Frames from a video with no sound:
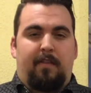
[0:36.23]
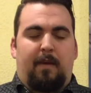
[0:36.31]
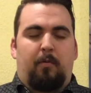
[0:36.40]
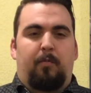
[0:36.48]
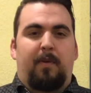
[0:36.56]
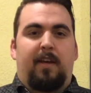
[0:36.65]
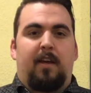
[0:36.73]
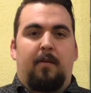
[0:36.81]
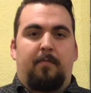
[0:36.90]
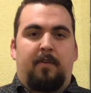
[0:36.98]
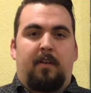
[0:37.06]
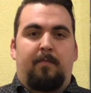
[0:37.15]
they will be
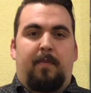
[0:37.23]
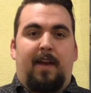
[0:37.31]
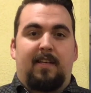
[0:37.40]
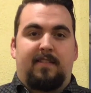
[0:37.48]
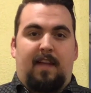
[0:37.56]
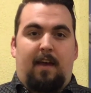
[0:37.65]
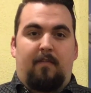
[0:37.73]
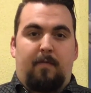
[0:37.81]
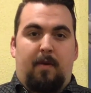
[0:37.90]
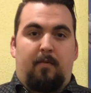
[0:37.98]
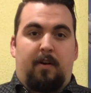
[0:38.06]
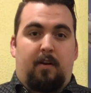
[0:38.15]
accompanied by a staff
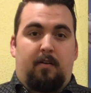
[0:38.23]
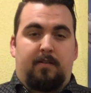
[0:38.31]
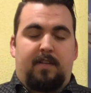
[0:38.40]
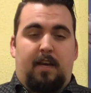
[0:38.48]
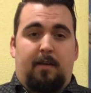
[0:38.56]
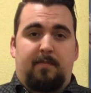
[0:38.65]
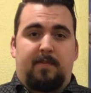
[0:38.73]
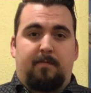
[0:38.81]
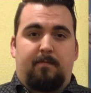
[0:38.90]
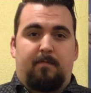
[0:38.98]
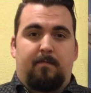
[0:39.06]
member at all times.